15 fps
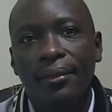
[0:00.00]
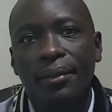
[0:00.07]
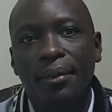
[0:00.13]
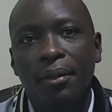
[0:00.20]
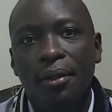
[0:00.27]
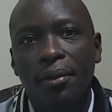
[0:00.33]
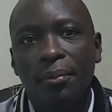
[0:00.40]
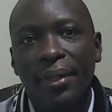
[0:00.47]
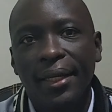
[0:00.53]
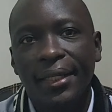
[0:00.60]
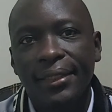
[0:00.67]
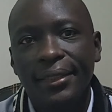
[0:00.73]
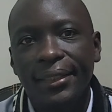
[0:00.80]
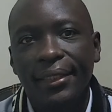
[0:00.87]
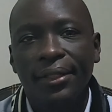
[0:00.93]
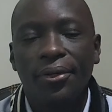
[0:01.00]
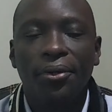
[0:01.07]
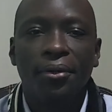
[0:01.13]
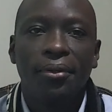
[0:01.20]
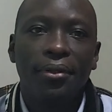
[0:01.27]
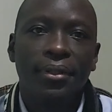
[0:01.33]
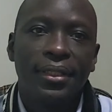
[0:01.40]
marketing
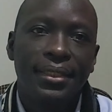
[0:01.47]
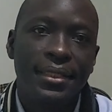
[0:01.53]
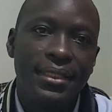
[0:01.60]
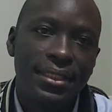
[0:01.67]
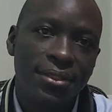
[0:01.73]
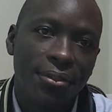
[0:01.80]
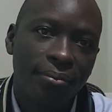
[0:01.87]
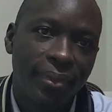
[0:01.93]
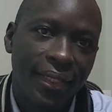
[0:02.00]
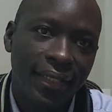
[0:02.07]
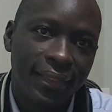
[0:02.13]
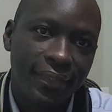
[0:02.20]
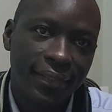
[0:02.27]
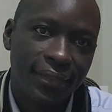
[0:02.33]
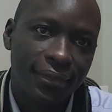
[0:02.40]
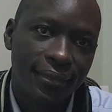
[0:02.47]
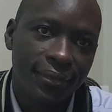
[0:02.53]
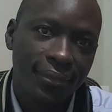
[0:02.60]
or digital marketing